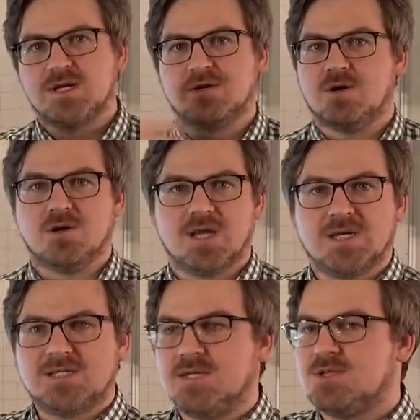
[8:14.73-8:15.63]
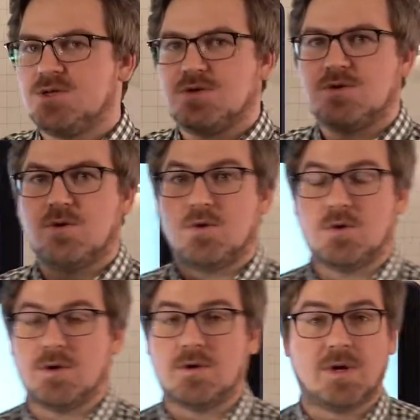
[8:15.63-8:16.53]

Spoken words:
at an online teacher or